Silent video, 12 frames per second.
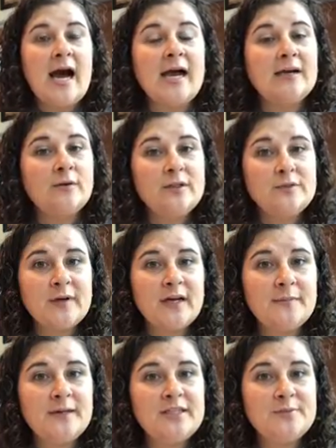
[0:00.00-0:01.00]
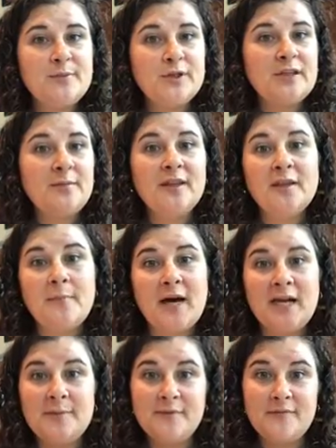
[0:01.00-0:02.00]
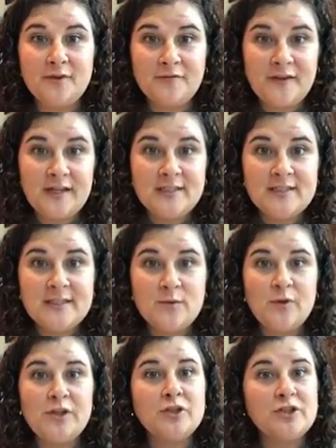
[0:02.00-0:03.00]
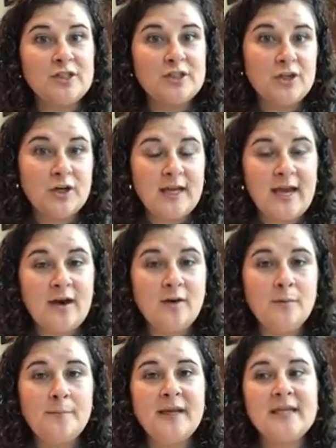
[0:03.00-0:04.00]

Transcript: I always recommend to put them on the bottom of your feet when you're just starting out,